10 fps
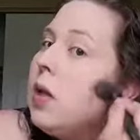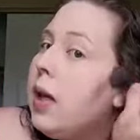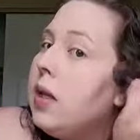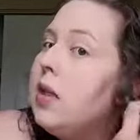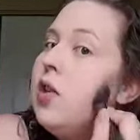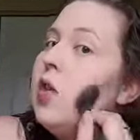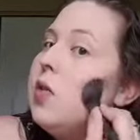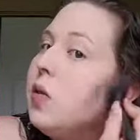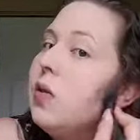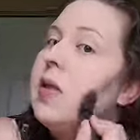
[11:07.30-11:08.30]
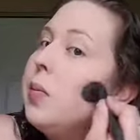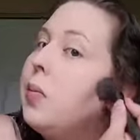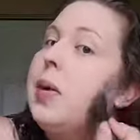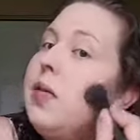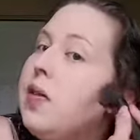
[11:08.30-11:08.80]
like to chisel some
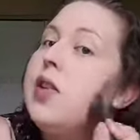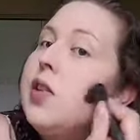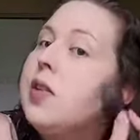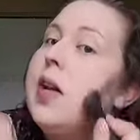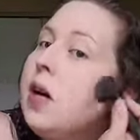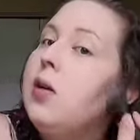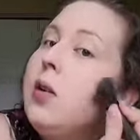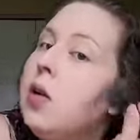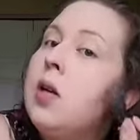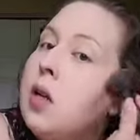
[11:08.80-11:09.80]
of my features out